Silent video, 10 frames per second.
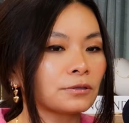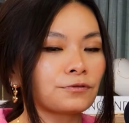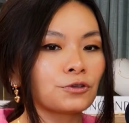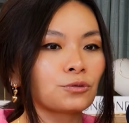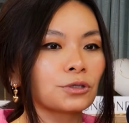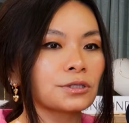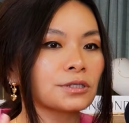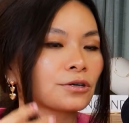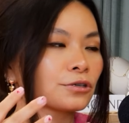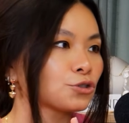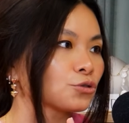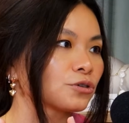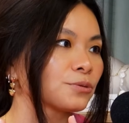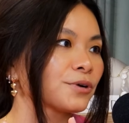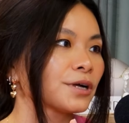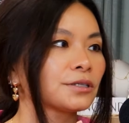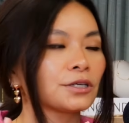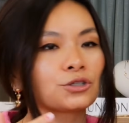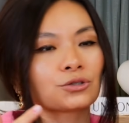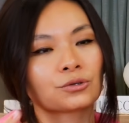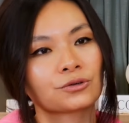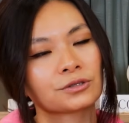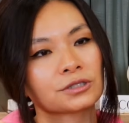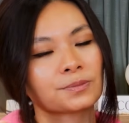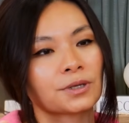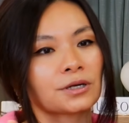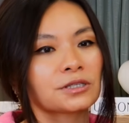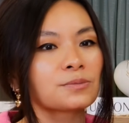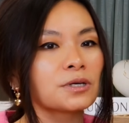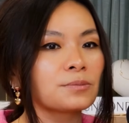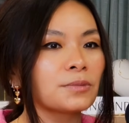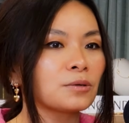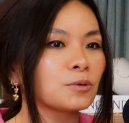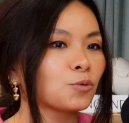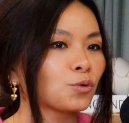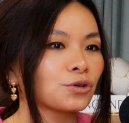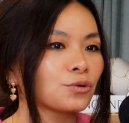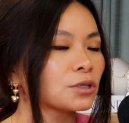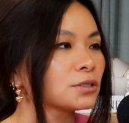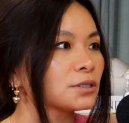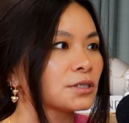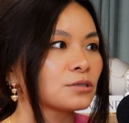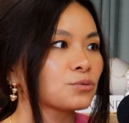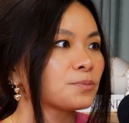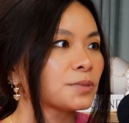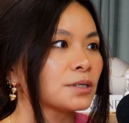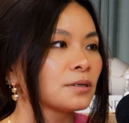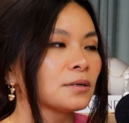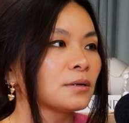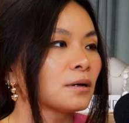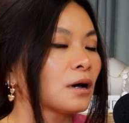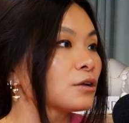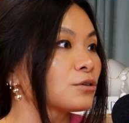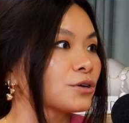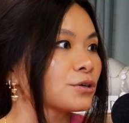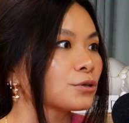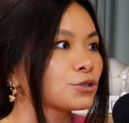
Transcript: if you were to start a jewelry brand and you go to the suppliers, minimum order quantities would be 100 or